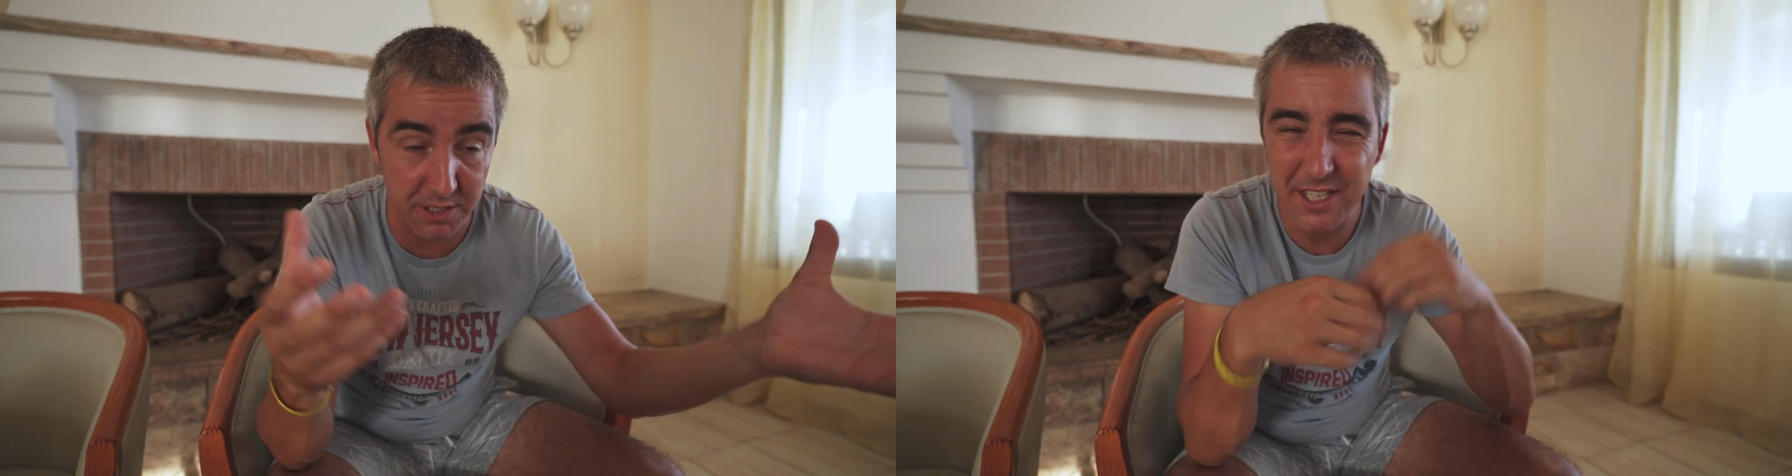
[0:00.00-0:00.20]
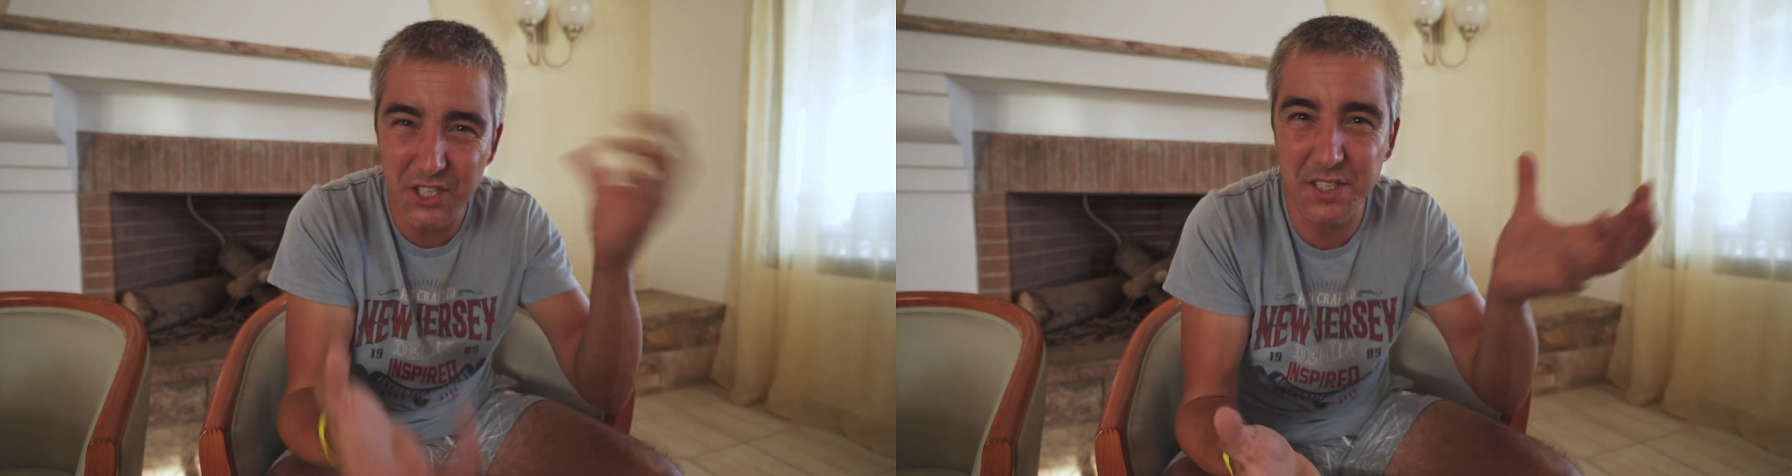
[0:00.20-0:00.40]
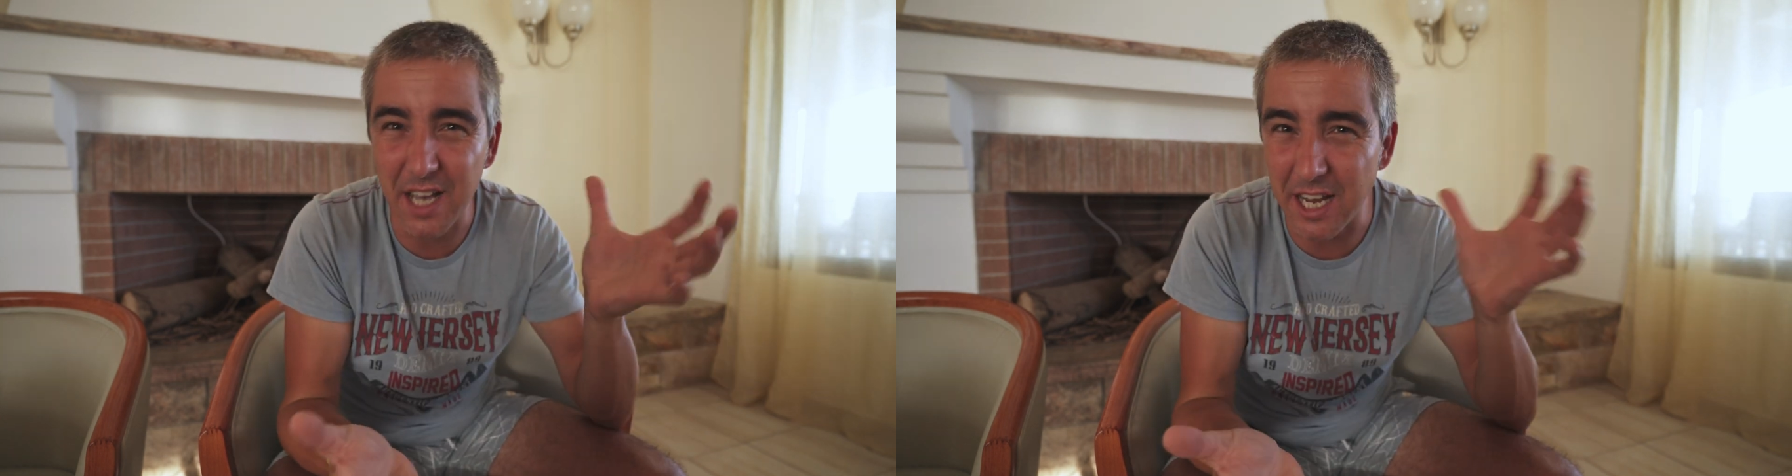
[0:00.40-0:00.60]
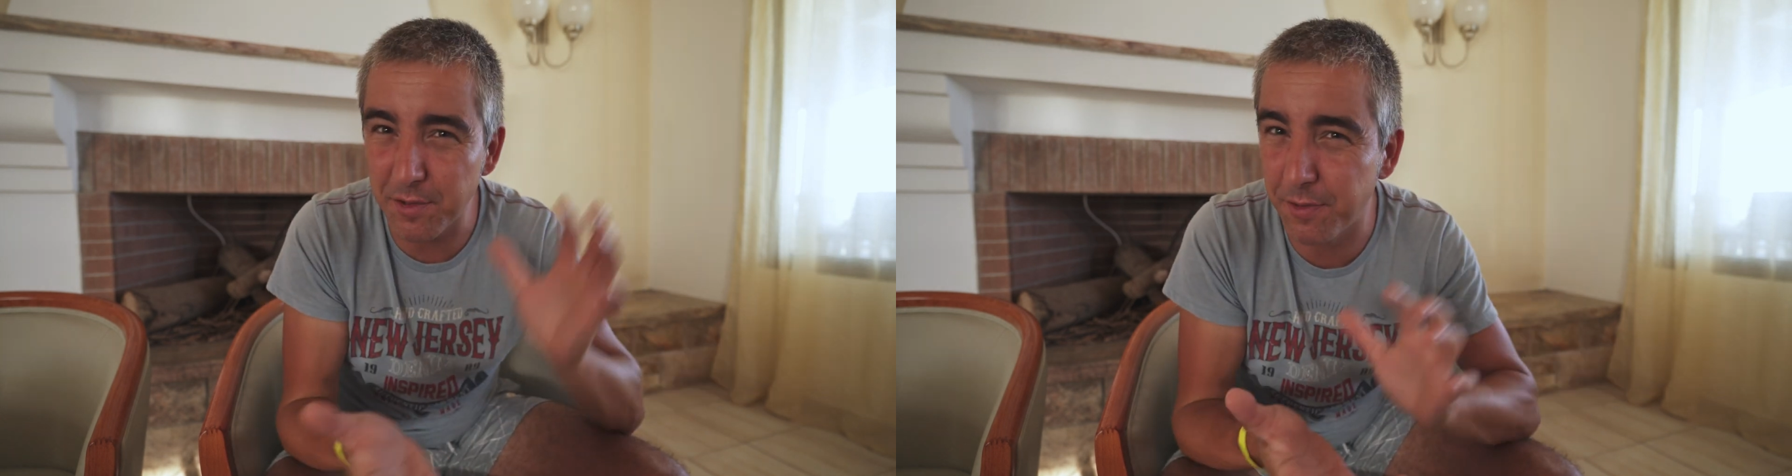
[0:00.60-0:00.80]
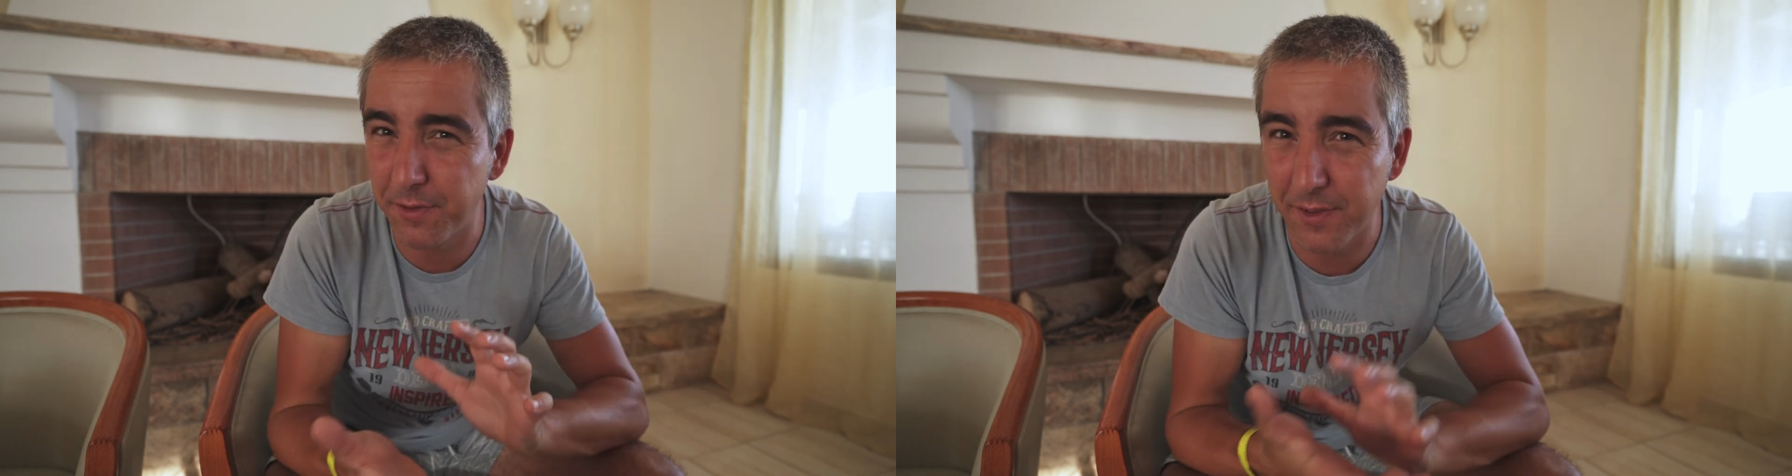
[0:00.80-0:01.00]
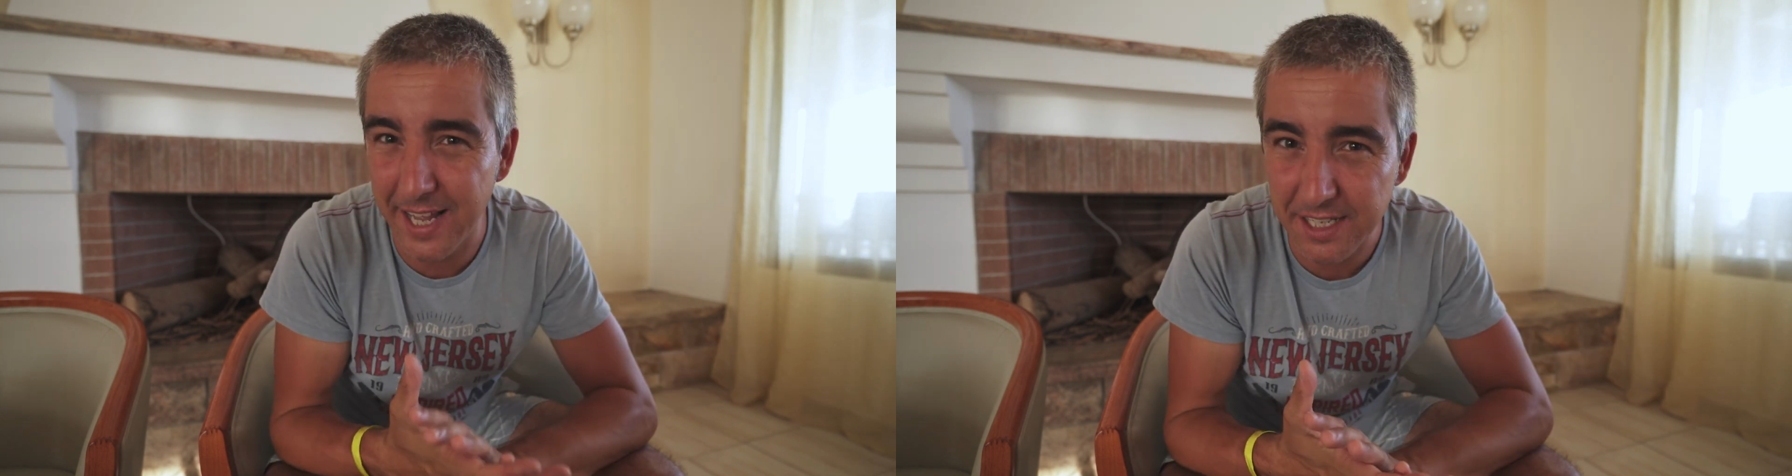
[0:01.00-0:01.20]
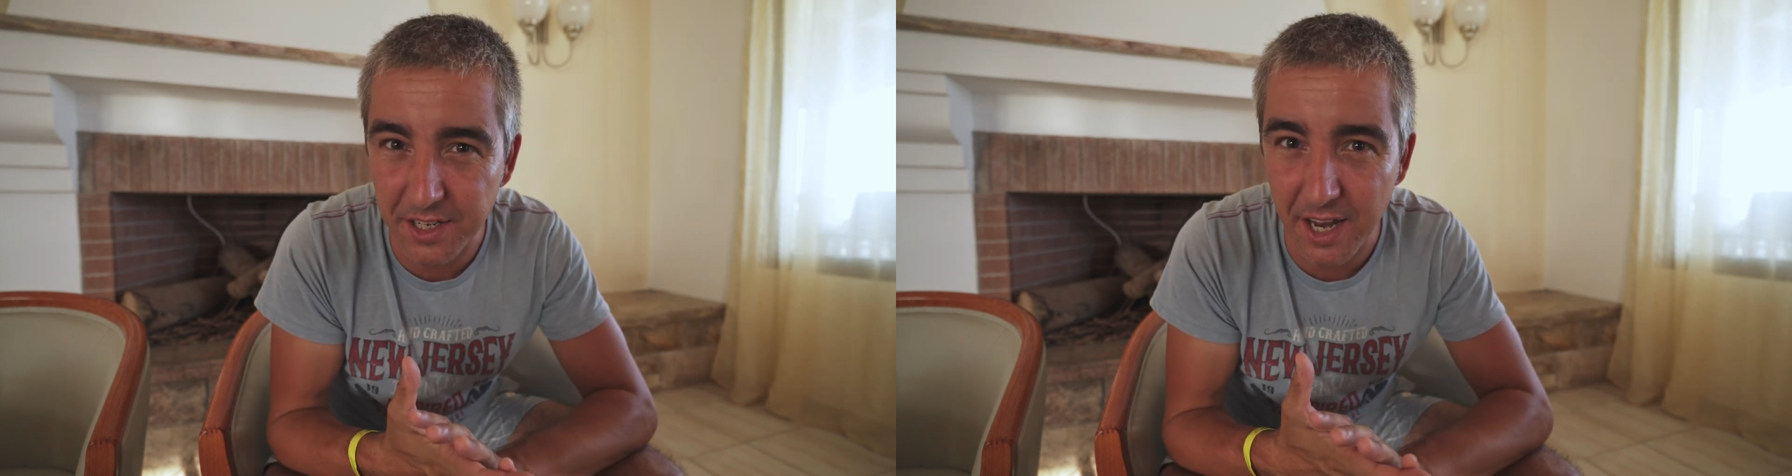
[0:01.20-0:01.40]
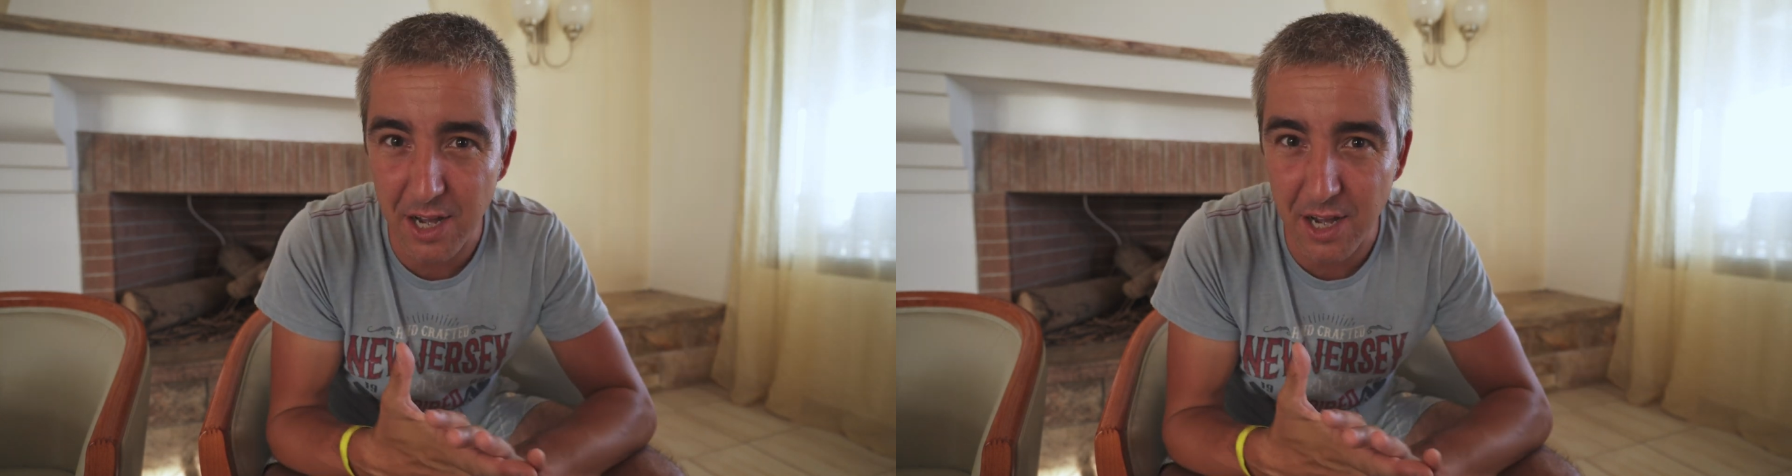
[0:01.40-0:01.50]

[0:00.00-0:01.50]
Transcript: It's just kind of flattened